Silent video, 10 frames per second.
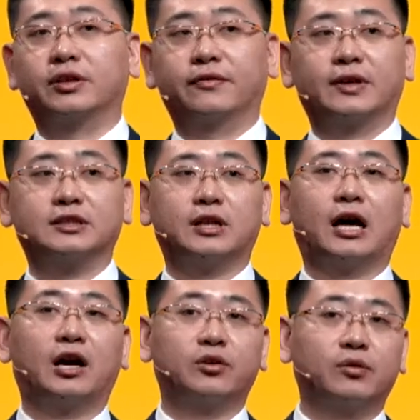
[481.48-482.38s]
invest the
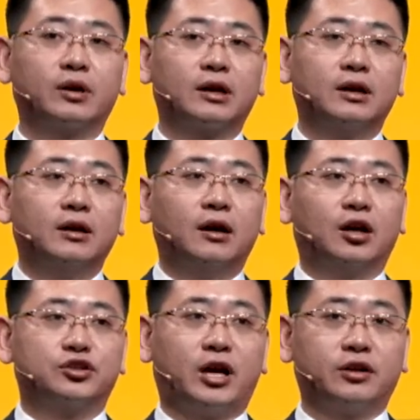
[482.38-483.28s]
annual
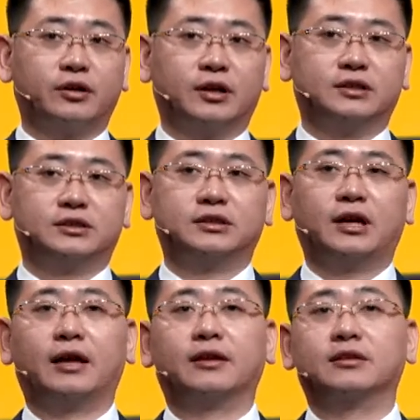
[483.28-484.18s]
chargers,
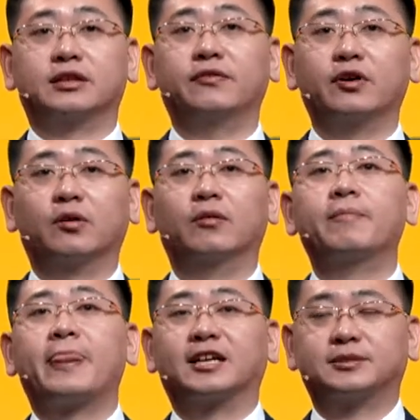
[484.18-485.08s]
and they will
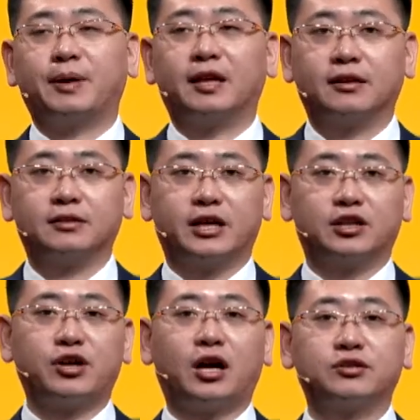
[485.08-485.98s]
expand their
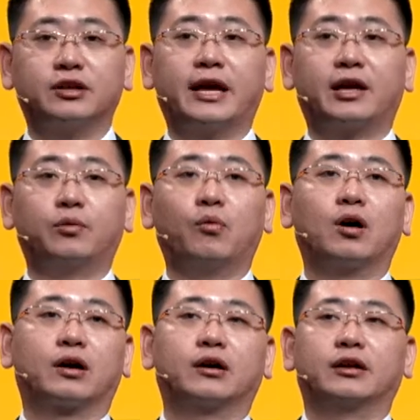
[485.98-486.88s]
charger
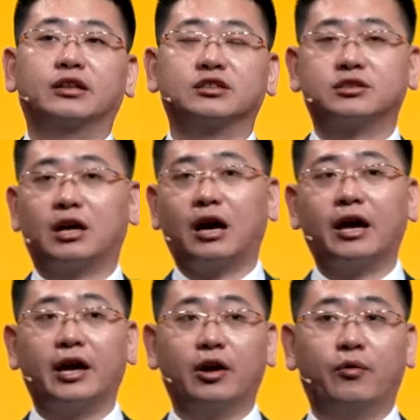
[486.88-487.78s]
network in
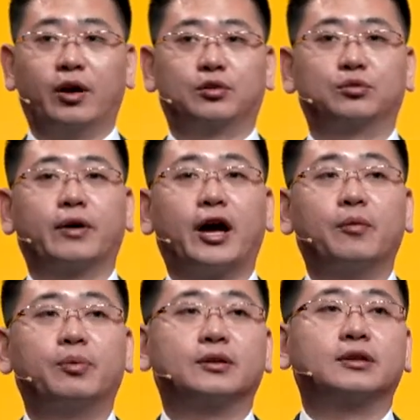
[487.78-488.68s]
Shanghai area to
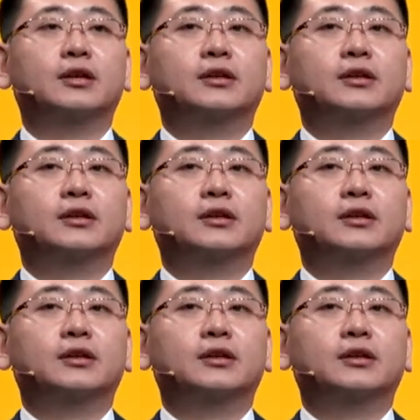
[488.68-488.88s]
help the